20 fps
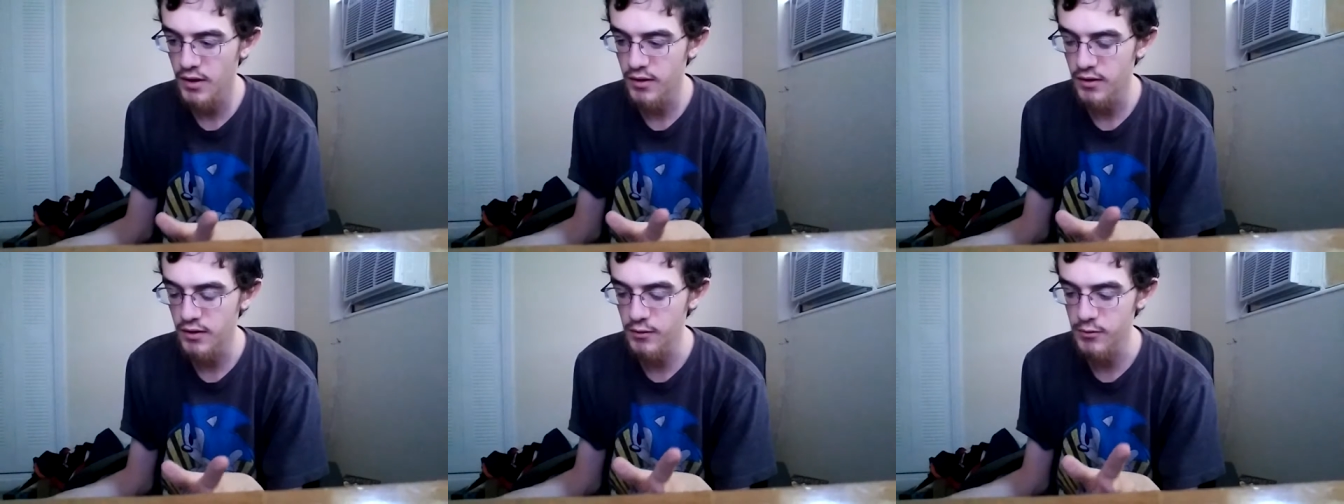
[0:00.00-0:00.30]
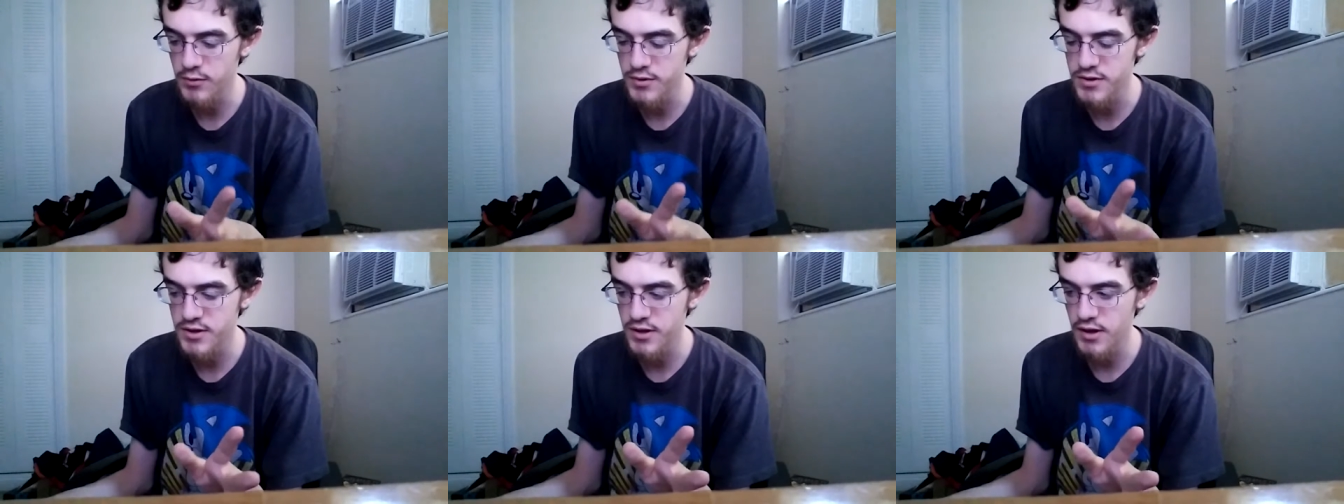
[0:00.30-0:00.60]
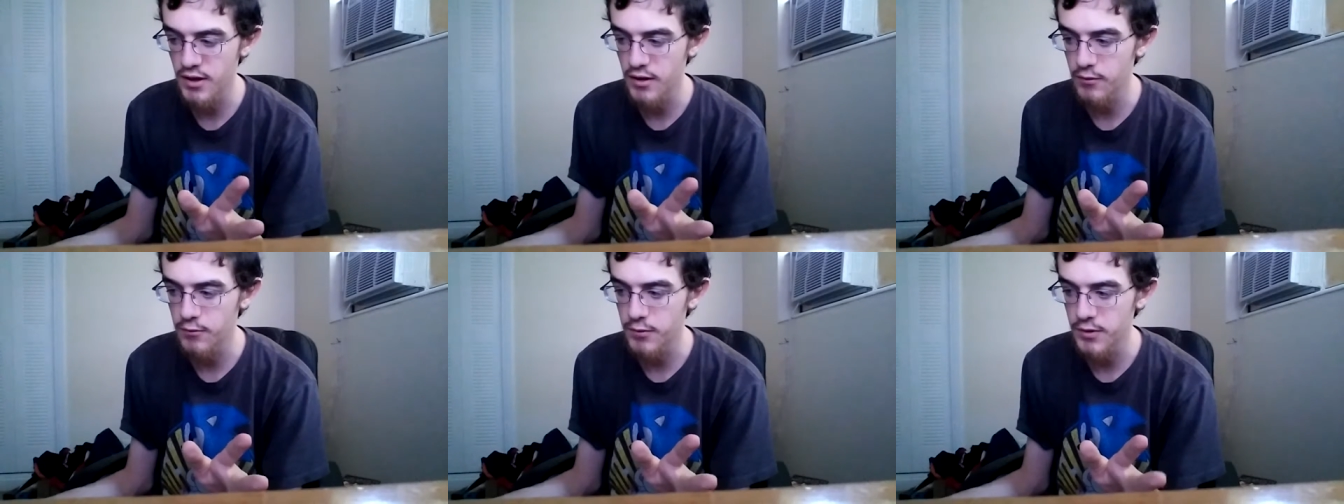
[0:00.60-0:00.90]
He was
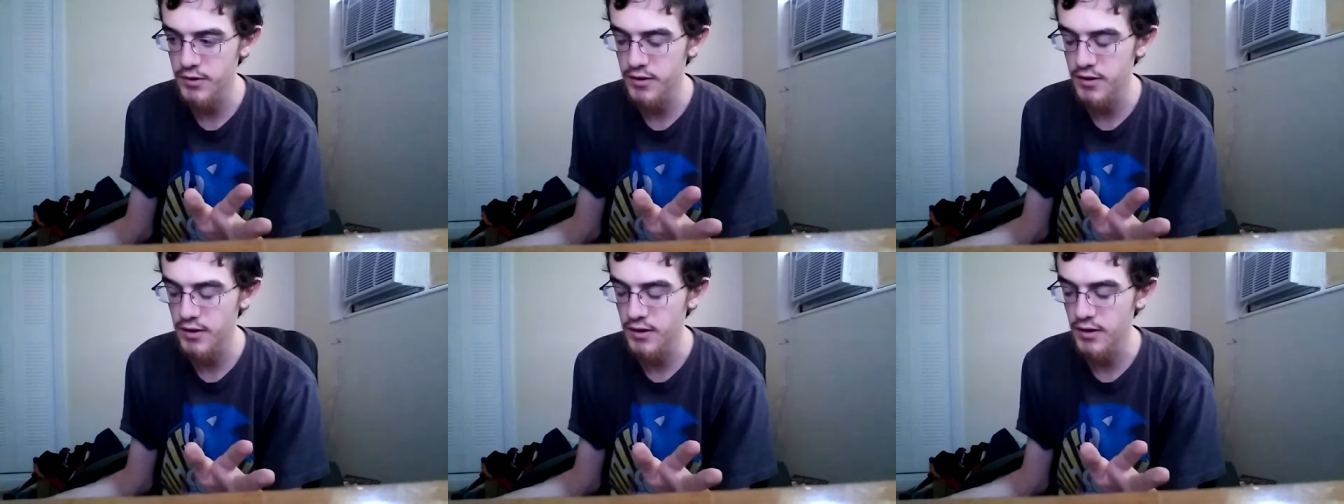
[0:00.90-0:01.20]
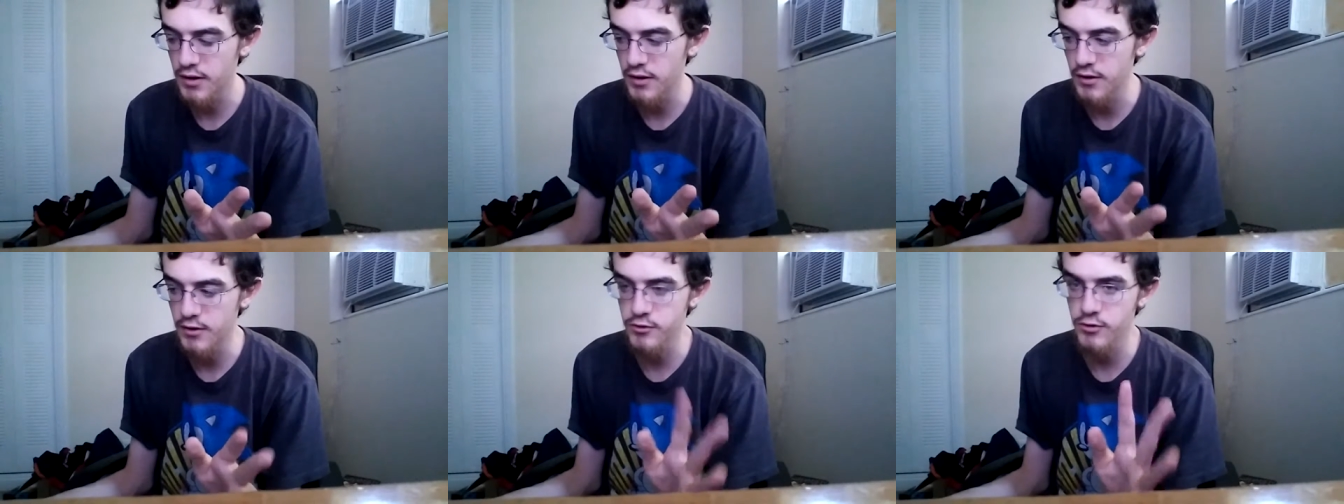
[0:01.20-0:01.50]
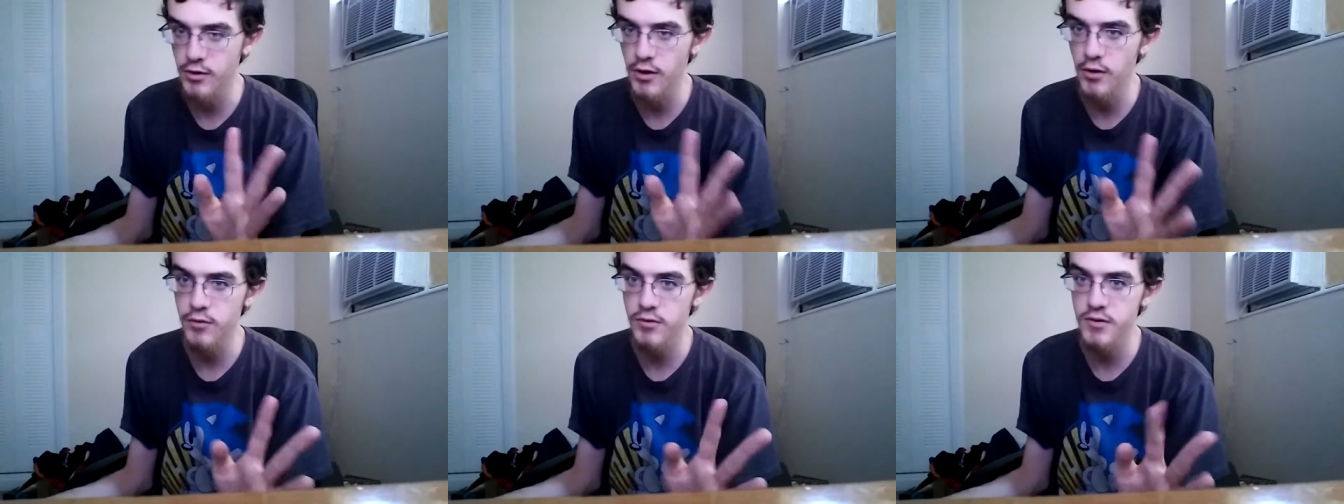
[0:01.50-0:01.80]
with the
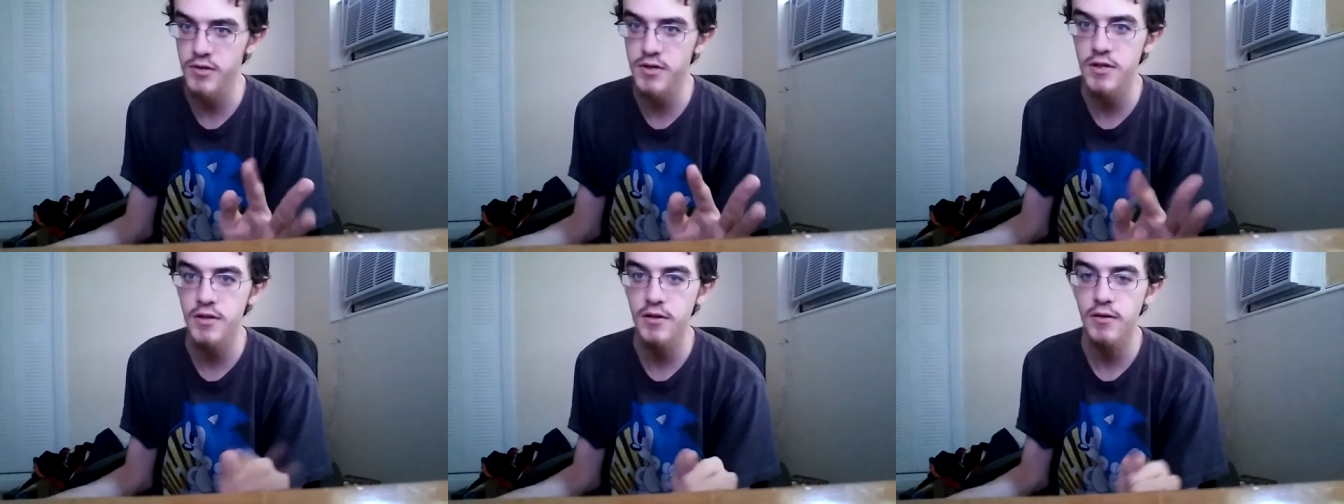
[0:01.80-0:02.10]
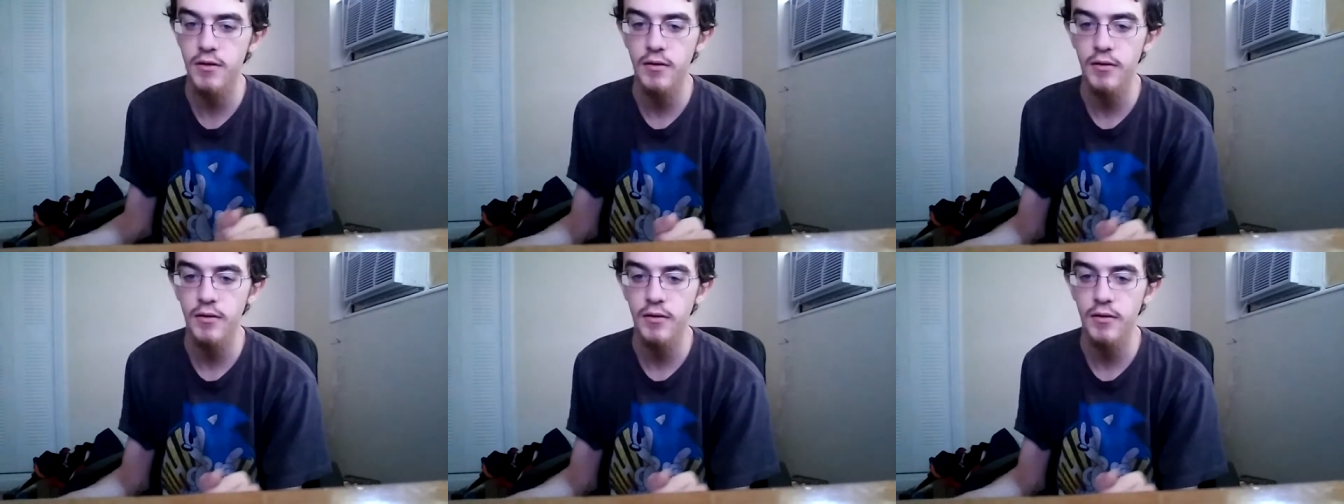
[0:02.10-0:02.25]
drones.